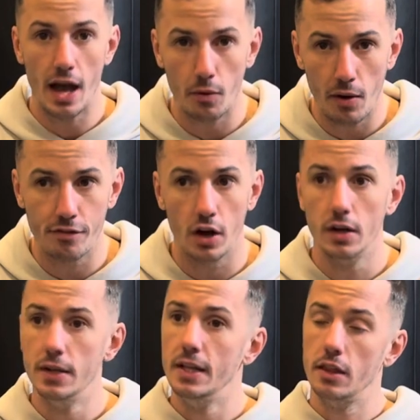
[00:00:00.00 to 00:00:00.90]
However,
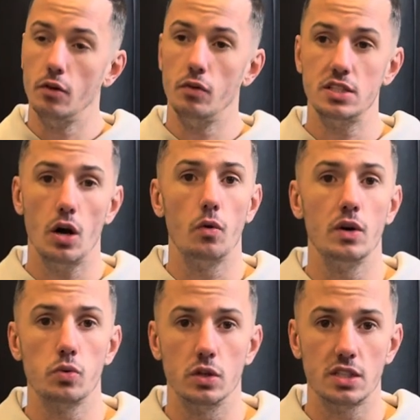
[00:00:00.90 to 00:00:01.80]
the result
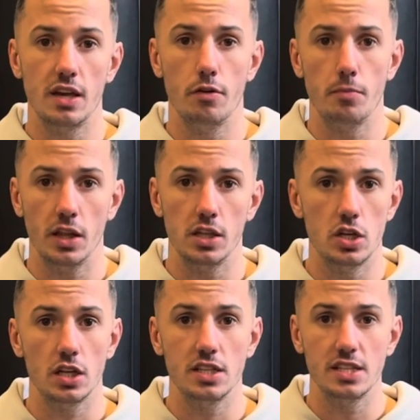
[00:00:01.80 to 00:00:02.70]
is what's given by the
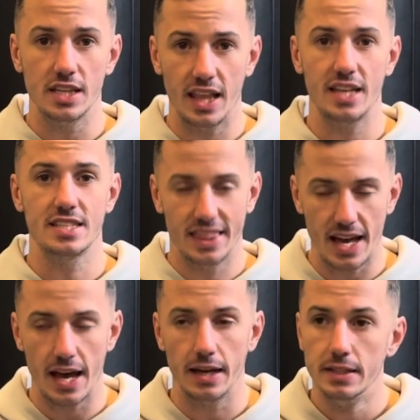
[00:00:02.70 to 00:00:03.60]
judges, and that's
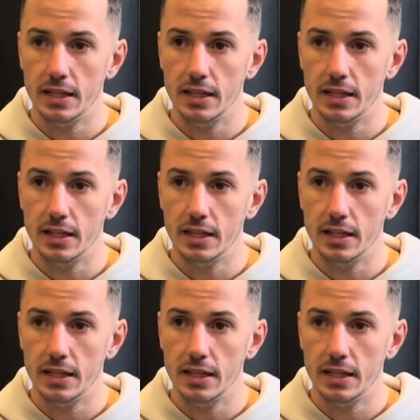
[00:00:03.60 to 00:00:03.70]
that.